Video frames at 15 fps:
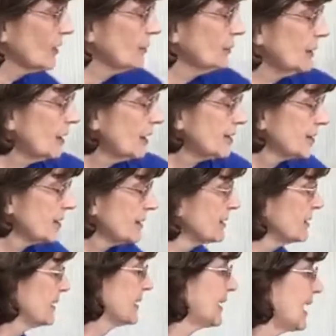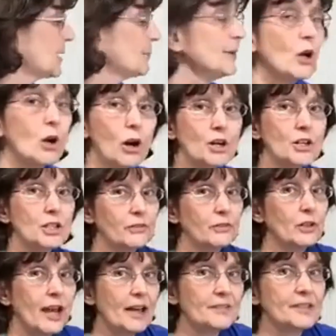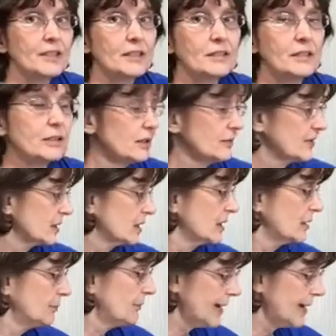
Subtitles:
because it can be harsh if you have sensitive skin.